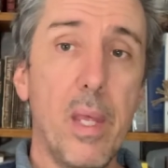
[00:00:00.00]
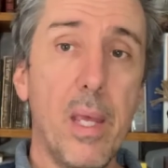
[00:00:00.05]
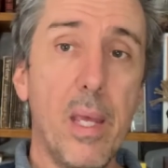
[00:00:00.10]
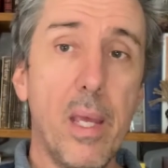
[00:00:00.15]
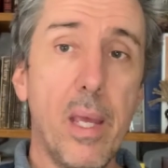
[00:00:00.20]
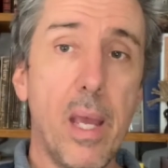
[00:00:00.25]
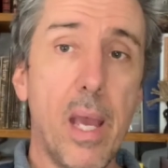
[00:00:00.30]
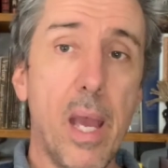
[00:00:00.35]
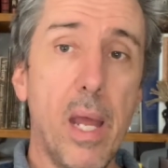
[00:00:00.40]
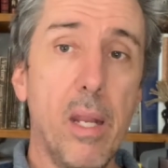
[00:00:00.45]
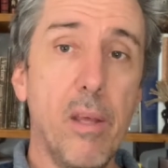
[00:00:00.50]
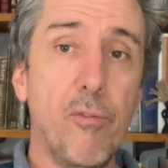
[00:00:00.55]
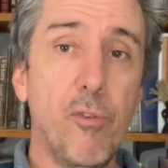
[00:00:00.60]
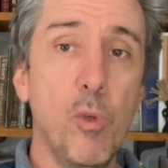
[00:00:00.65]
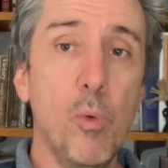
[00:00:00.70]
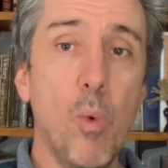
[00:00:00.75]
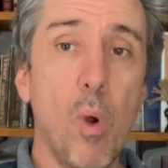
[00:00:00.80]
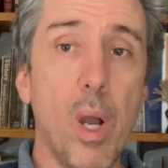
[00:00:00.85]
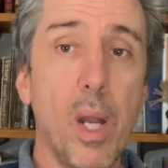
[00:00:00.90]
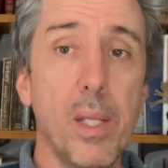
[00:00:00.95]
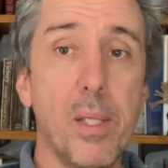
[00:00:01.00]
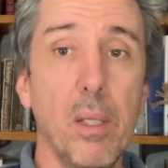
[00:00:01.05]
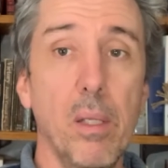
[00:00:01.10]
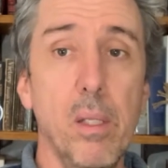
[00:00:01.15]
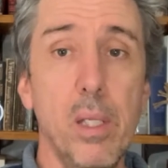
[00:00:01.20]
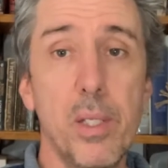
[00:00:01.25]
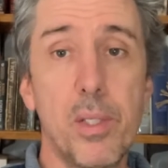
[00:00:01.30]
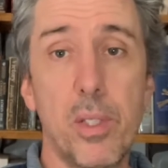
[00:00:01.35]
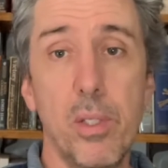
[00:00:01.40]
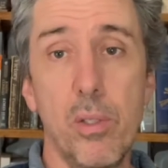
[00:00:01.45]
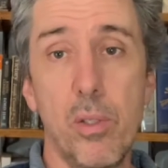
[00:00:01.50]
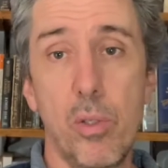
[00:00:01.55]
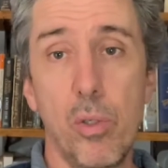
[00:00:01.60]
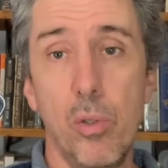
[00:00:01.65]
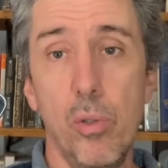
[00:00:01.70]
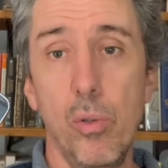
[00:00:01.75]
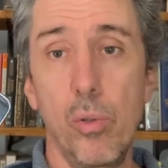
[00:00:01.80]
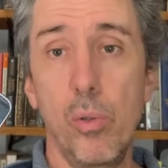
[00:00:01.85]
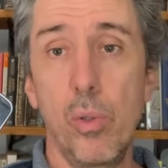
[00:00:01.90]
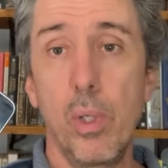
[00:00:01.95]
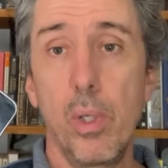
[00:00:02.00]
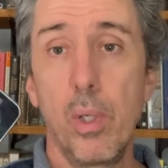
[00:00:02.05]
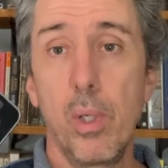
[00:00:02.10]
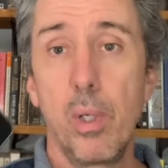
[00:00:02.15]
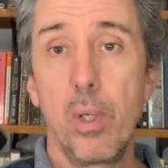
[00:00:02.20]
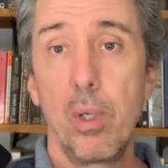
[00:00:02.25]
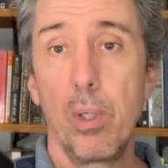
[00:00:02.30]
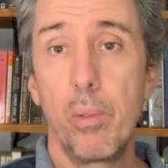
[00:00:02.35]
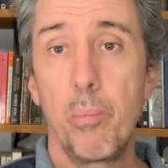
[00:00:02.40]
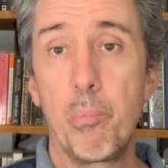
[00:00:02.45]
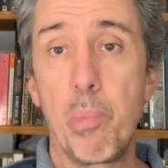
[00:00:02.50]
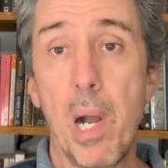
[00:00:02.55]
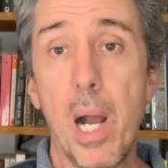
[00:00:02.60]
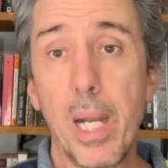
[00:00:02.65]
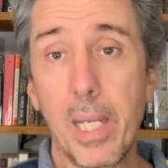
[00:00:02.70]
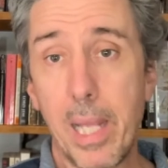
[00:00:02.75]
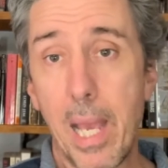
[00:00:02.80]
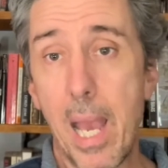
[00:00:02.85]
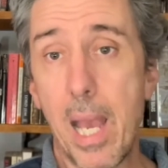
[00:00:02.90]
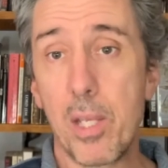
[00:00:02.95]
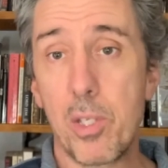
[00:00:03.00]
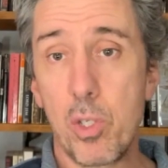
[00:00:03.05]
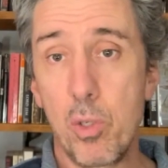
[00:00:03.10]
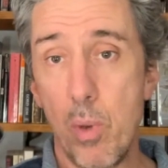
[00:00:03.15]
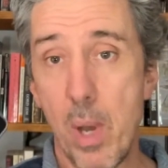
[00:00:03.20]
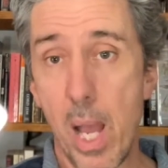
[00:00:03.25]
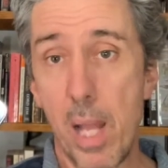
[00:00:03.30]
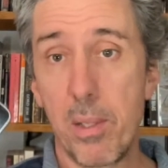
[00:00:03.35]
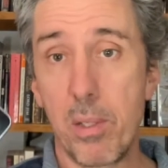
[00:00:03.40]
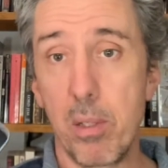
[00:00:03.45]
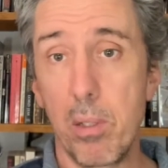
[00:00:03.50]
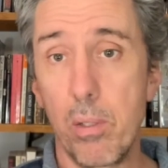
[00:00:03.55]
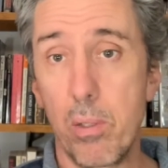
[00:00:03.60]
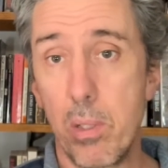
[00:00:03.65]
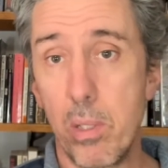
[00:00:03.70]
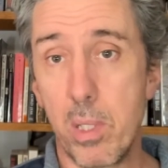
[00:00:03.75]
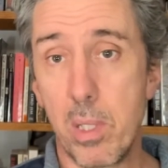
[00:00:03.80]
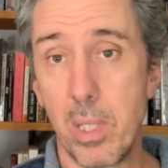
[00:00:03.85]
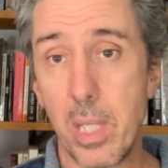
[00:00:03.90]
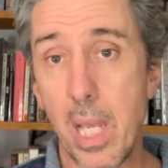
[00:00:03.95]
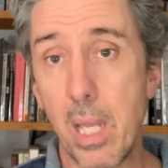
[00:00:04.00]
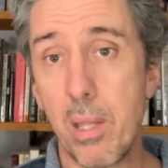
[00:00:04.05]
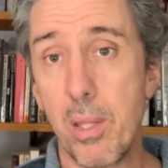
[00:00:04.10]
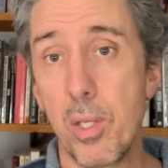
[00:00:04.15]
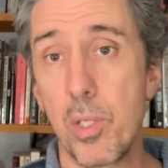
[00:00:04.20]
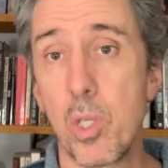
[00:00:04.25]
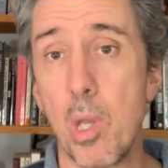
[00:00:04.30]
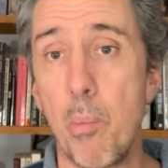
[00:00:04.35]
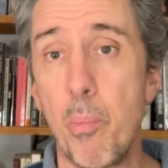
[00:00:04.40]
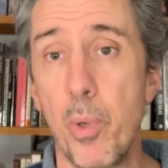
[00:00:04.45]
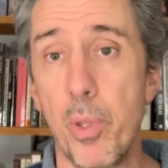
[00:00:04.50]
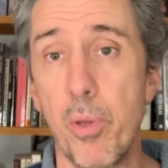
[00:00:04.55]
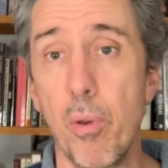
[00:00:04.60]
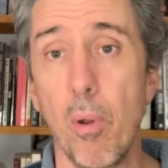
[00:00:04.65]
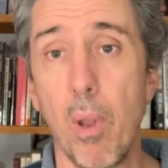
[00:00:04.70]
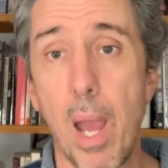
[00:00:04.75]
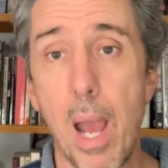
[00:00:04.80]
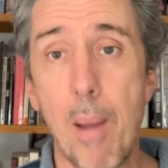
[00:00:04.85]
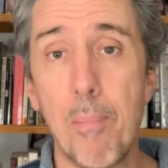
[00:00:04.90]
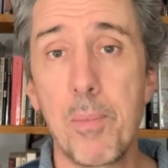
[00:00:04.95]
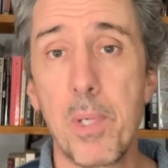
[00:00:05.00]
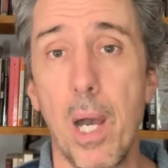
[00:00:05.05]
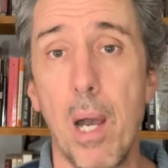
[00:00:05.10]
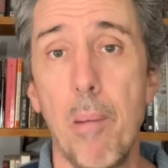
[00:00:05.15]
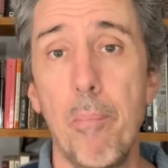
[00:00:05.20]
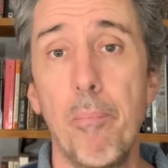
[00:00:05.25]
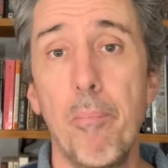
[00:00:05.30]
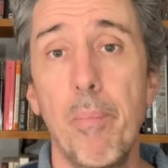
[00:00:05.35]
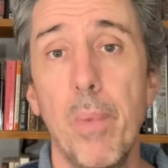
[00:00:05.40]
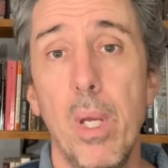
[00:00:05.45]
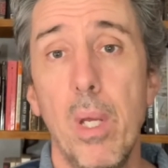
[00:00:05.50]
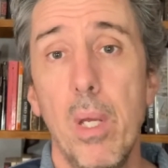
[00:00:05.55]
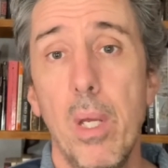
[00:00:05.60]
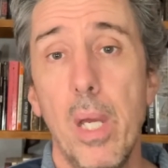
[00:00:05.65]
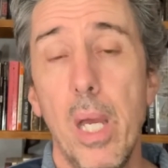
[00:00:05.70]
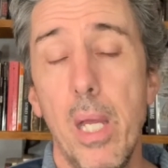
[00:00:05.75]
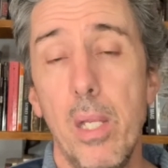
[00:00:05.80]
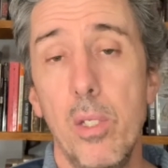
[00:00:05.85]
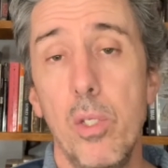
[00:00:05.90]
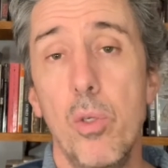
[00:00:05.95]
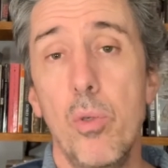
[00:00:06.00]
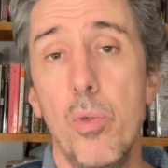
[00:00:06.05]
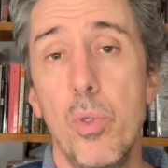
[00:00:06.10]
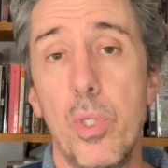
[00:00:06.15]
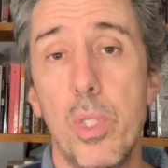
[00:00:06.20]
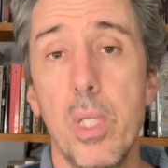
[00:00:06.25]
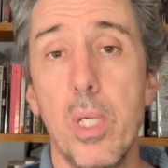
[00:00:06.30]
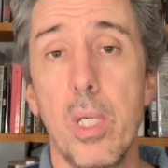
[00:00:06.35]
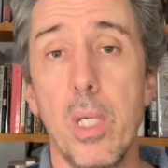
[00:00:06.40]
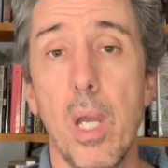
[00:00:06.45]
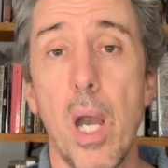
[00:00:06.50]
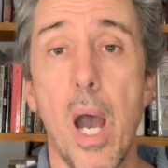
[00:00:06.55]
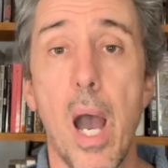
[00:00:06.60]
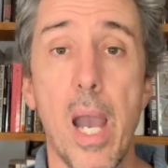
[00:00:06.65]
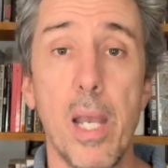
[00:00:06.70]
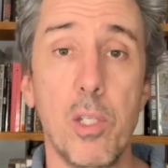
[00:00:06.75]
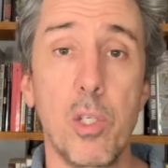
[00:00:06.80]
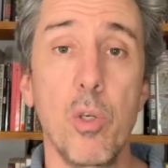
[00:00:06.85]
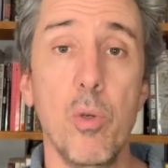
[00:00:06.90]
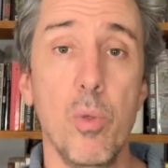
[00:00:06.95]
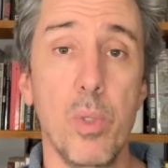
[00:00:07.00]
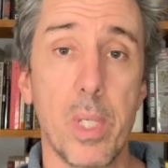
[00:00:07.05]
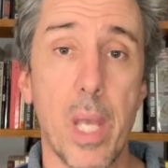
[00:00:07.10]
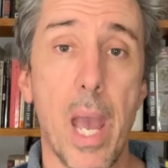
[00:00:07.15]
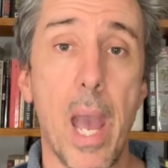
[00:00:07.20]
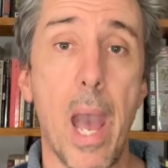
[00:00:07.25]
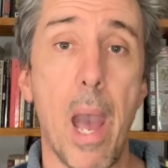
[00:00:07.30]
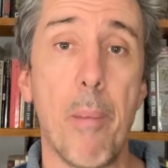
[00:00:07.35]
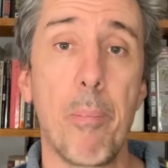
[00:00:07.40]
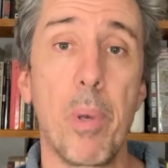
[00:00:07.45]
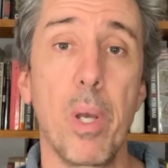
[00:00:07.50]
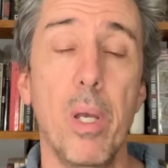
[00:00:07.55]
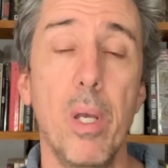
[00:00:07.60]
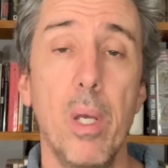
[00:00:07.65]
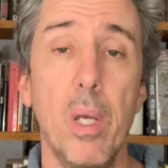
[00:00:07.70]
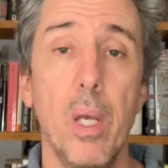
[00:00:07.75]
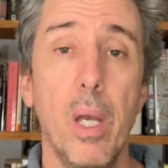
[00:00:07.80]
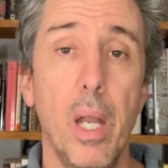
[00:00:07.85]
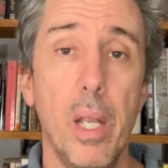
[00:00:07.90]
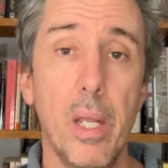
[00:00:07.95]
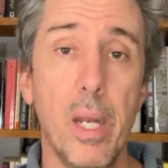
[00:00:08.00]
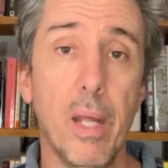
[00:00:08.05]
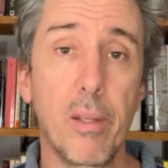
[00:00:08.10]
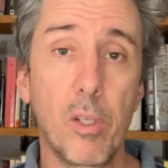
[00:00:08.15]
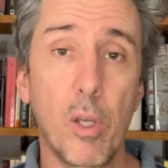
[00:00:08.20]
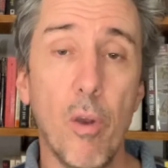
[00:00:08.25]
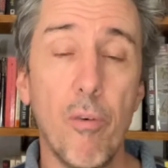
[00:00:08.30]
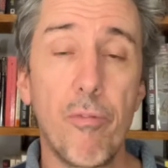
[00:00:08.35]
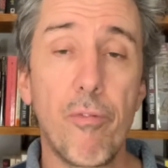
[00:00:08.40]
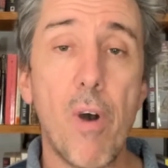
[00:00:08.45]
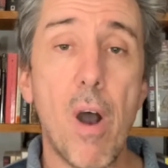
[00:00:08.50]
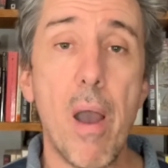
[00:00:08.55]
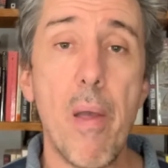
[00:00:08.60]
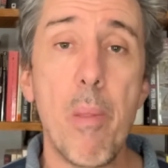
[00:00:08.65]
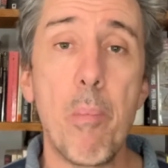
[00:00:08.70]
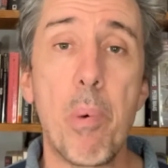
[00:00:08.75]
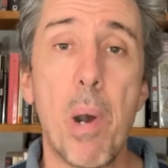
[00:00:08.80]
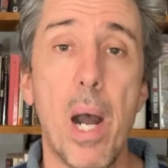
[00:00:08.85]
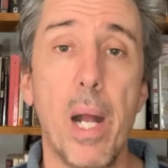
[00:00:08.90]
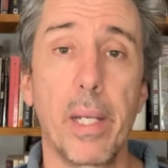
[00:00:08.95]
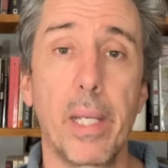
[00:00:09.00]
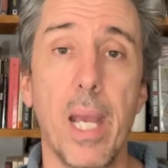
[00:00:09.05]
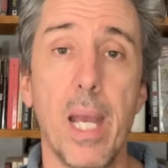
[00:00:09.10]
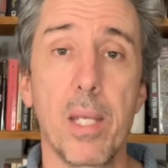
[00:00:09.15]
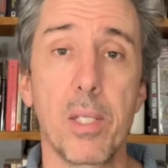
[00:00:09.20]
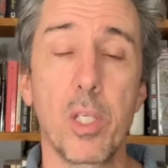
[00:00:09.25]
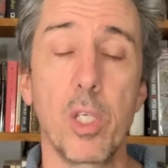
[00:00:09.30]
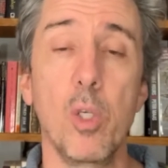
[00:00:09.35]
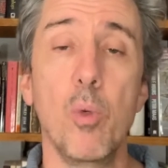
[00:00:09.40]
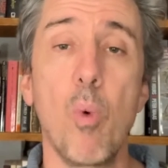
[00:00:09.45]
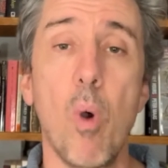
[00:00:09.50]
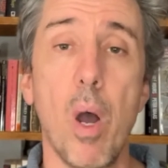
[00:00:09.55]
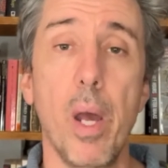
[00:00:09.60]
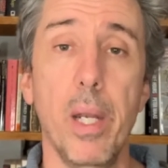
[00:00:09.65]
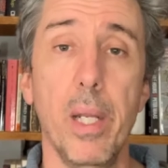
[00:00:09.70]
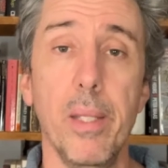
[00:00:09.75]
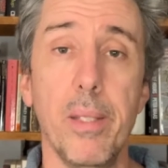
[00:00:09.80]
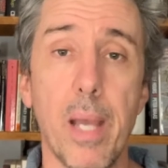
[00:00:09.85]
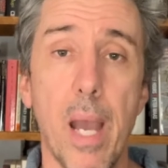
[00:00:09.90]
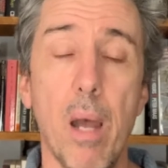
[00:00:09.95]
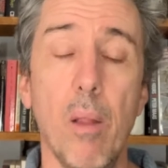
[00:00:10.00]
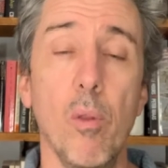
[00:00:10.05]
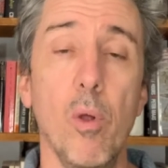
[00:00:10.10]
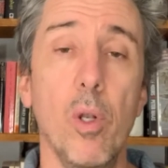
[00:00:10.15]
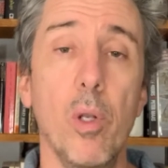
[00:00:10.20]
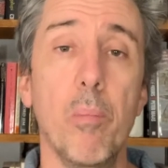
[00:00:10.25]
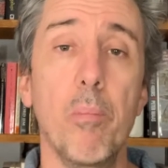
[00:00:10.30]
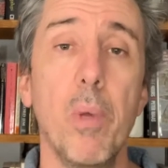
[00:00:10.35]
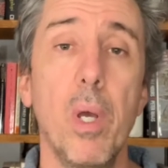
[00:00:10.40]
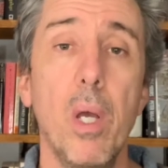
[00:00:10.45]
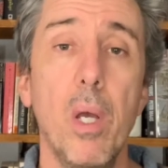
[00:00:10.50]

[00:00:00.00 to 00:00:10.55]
And if you wanted to listen to podcasts, you had to sync this up with your laptop and use the iTunes app. And you'd have to go find the podcasts that you wanted and download them.